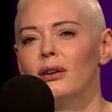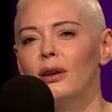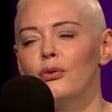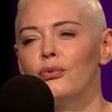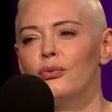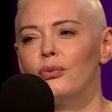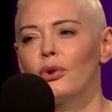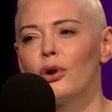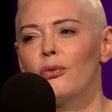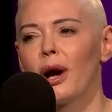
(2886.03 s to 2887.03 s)
and
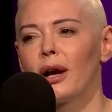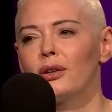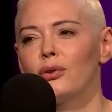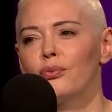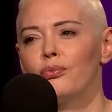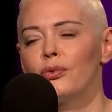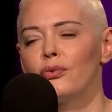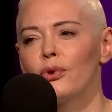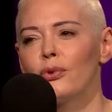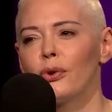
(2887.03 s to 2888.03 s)
go back to
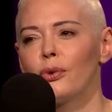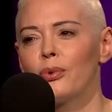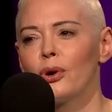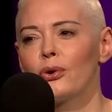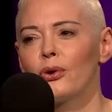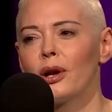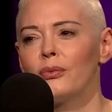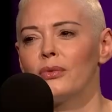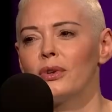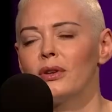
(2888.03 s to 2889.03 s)
before we were
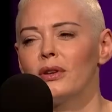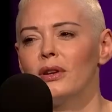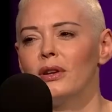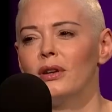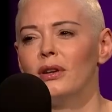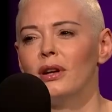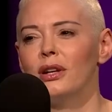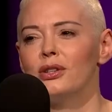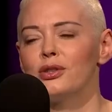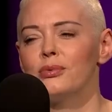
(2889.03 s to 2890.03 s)
programmed
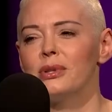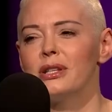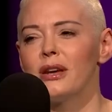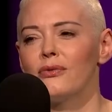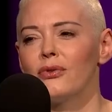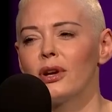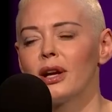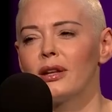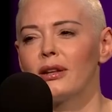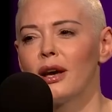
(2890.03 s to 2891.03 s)
and just to be set free,
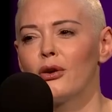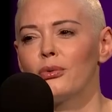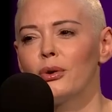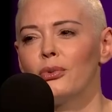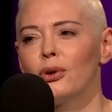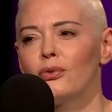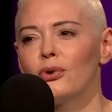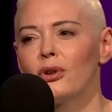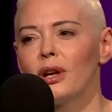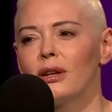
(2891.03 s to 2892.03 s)
I think that would be a
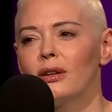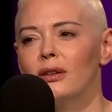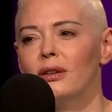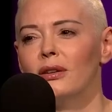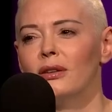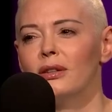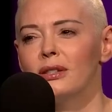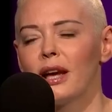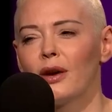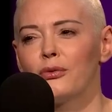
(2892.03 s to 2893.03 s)
beautiful thing.
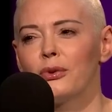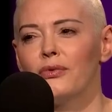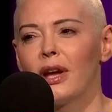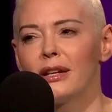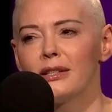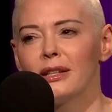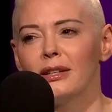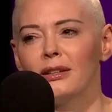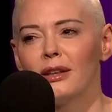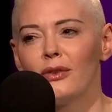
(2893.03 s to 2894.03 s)
Does it have to be
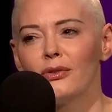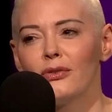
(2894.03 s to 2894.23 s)
fantasy life